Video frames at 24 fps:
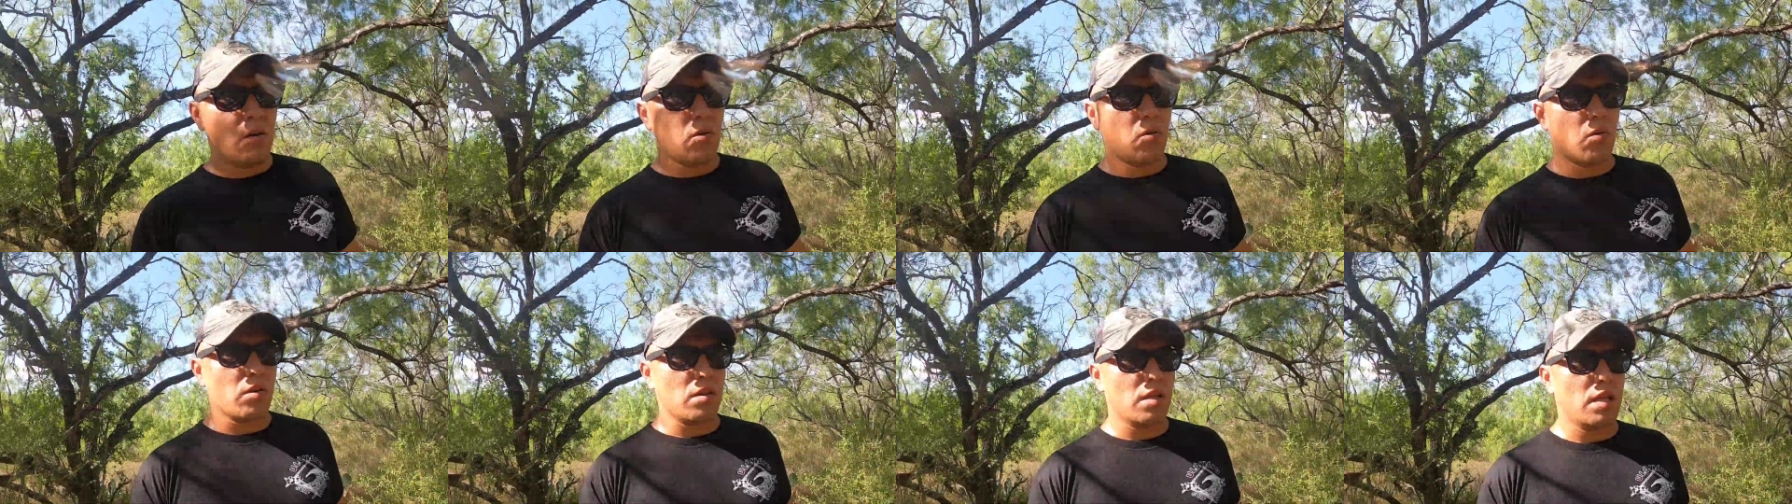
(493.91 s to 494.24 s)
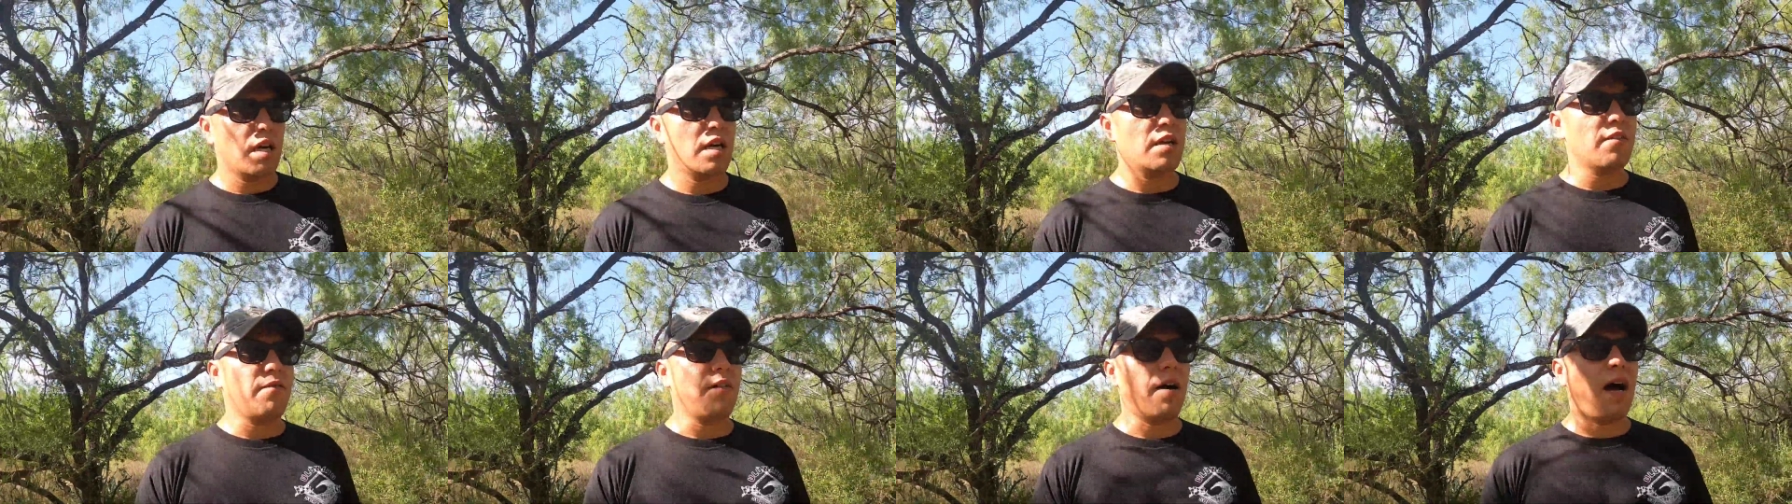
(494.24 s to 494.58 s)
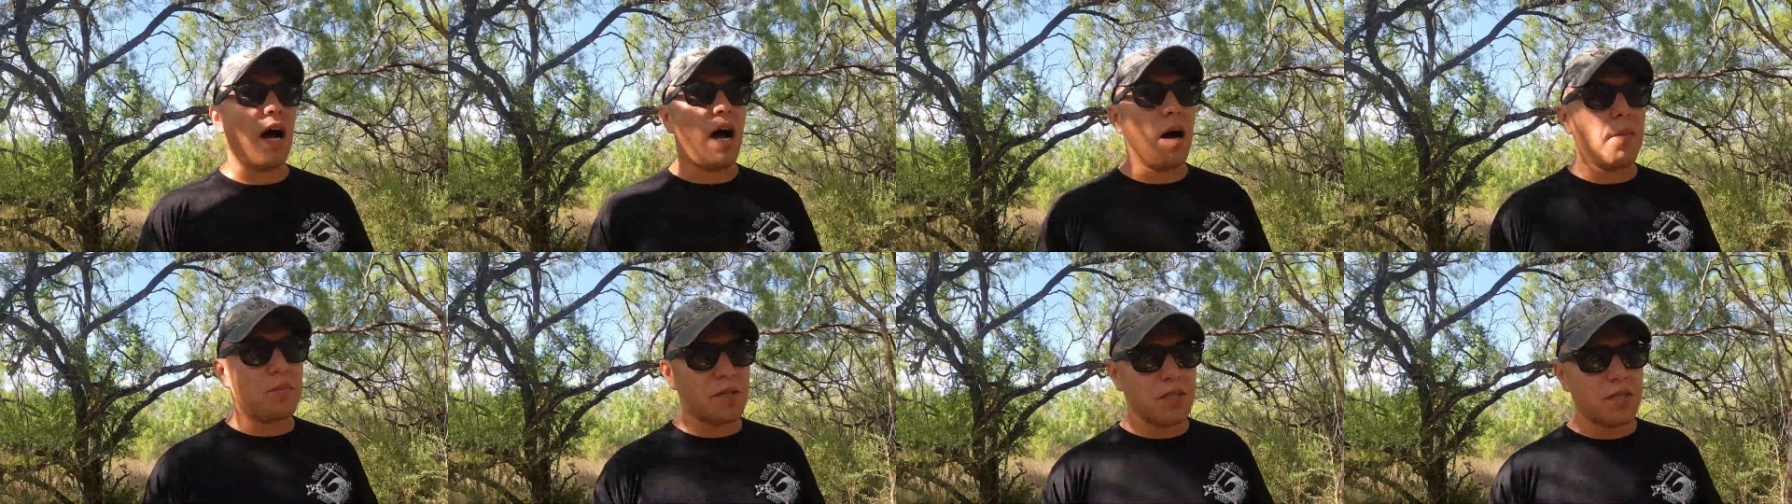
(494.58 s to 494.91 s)
or a lot of
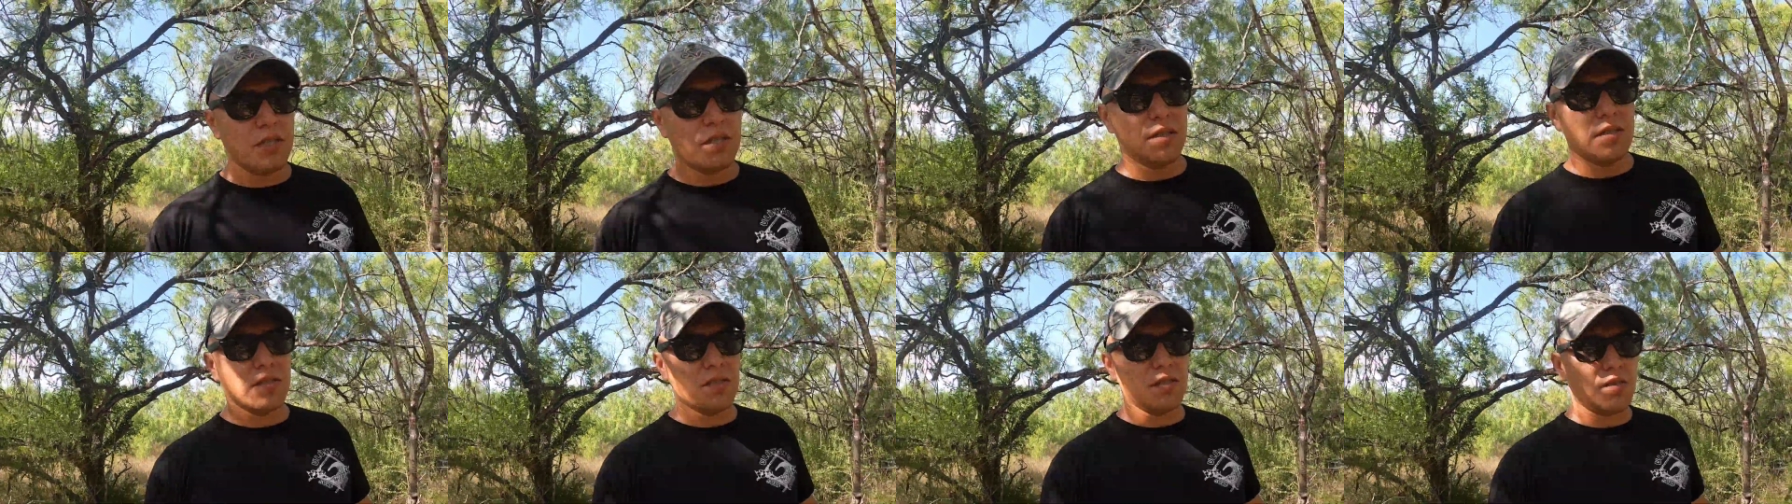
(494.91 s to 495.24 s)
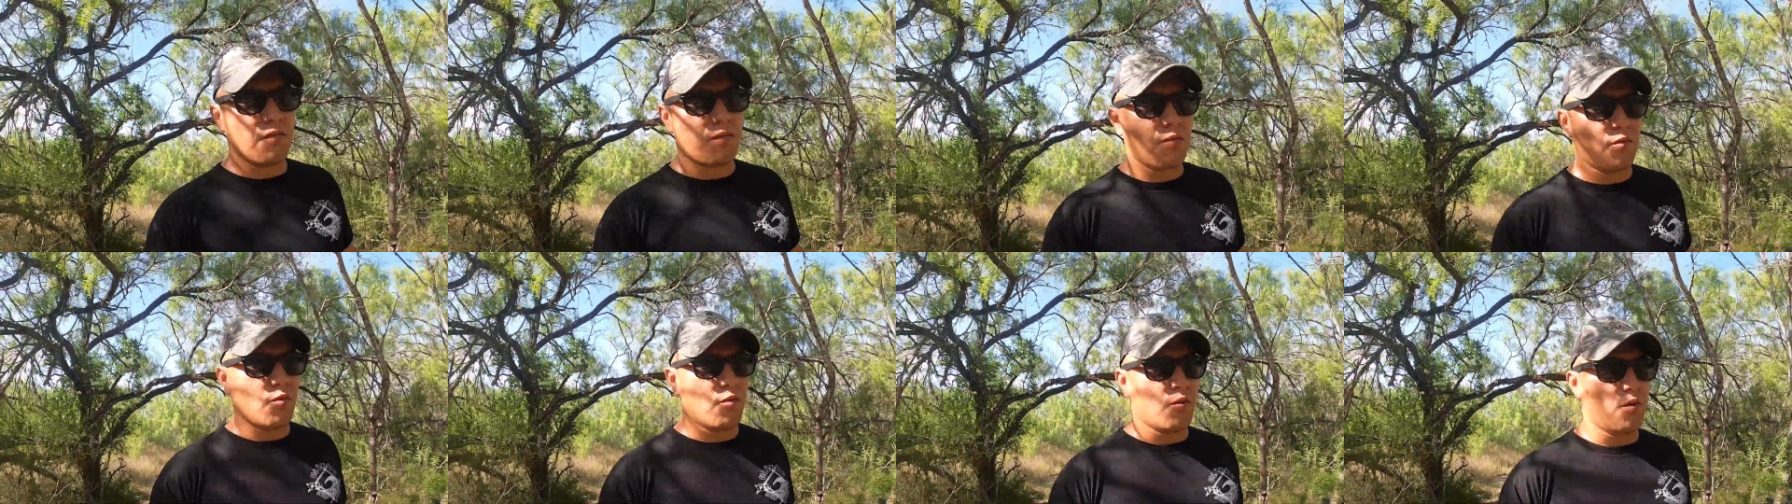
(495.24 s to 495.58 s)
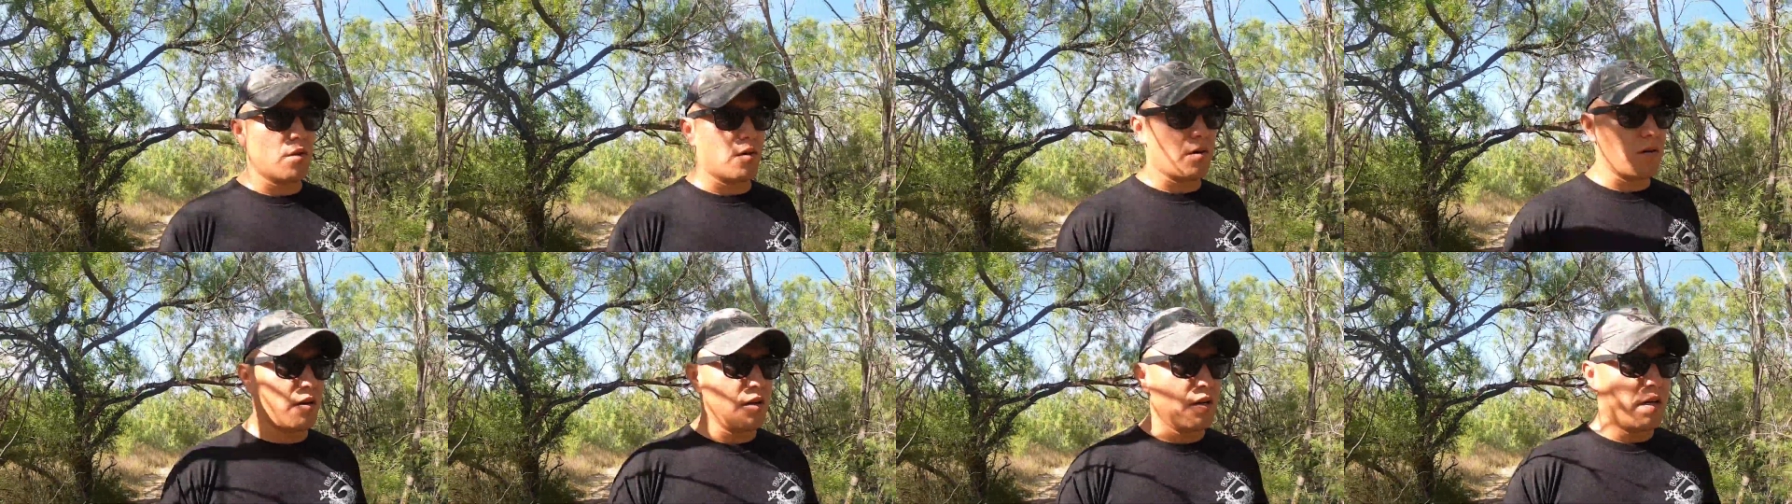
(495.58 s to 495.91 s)
options
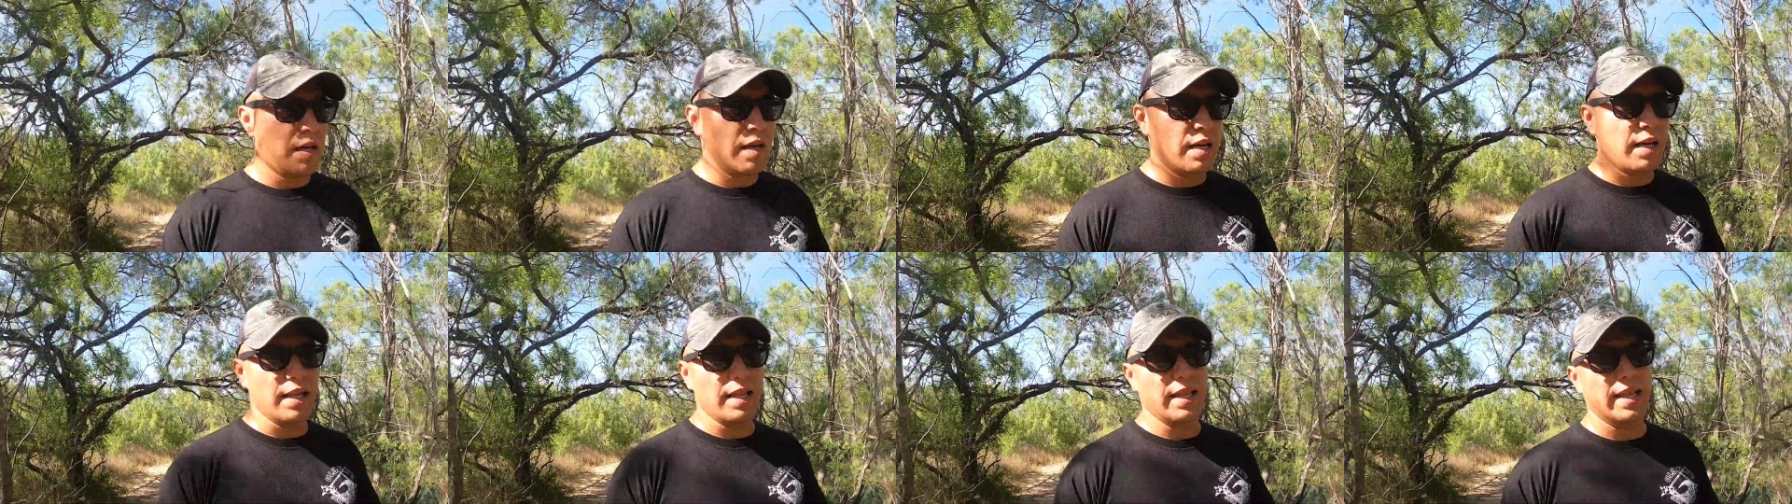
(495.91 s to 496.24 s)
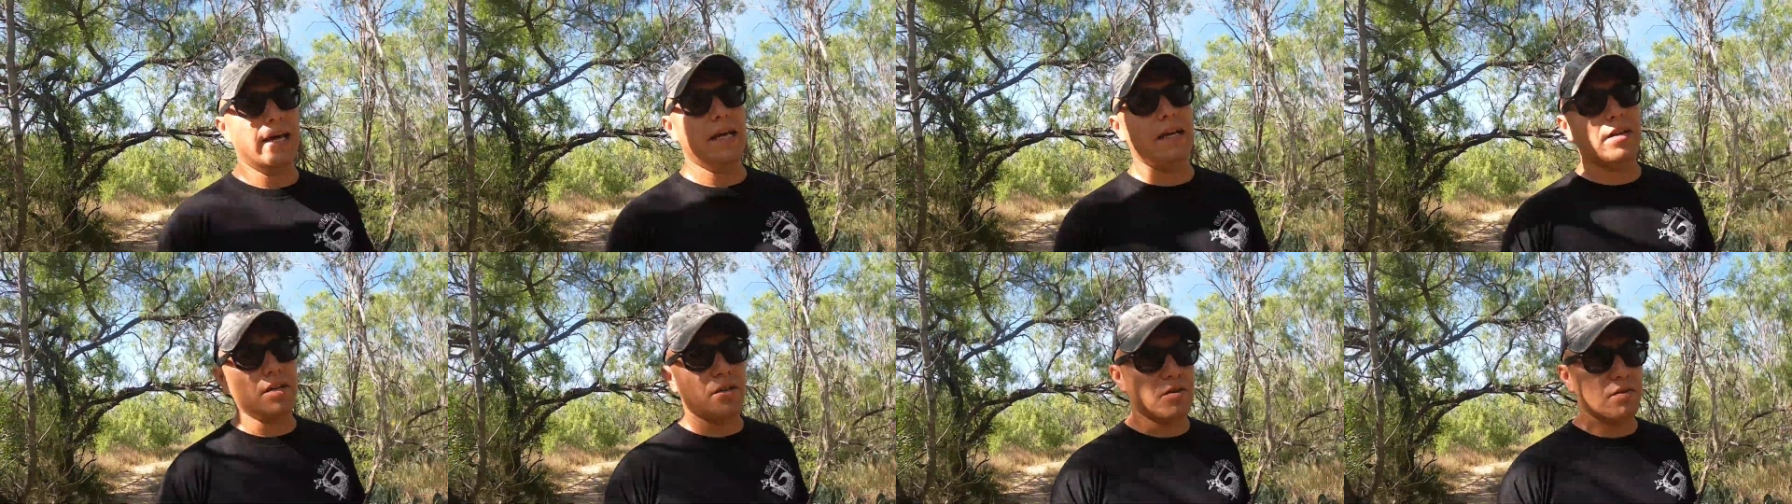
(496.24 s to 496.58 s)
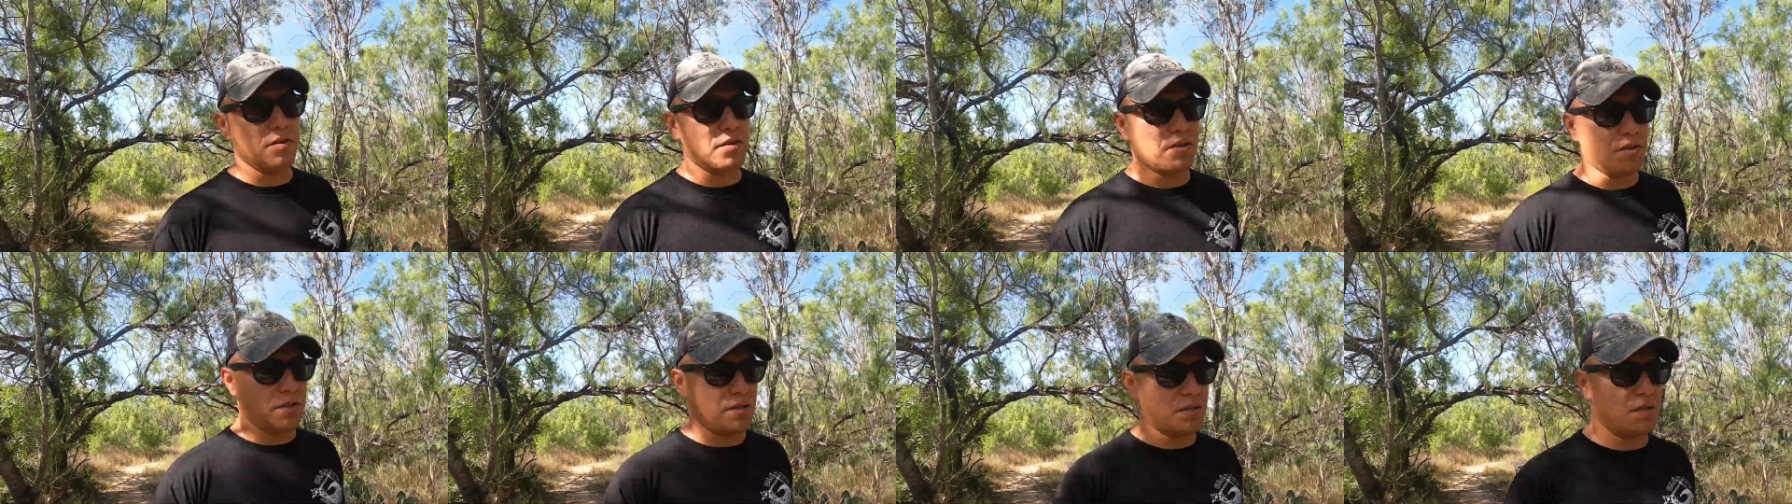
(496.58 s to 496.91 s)
for
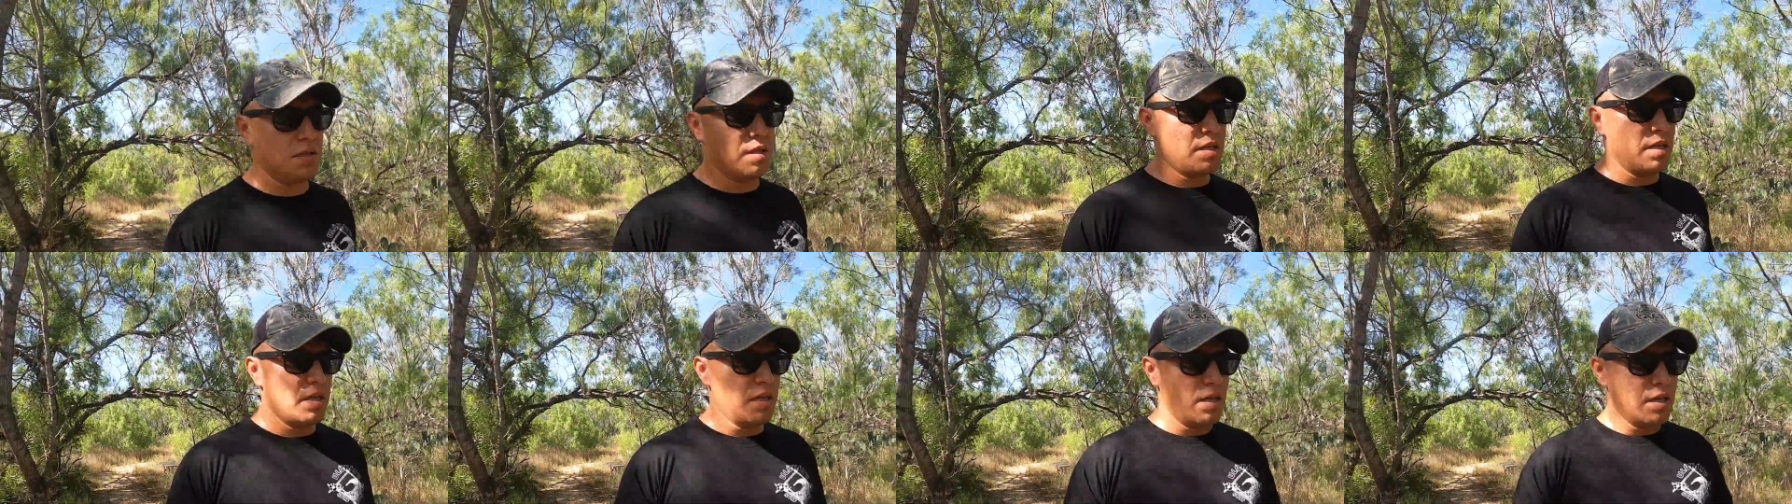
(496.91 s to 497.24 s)
landowners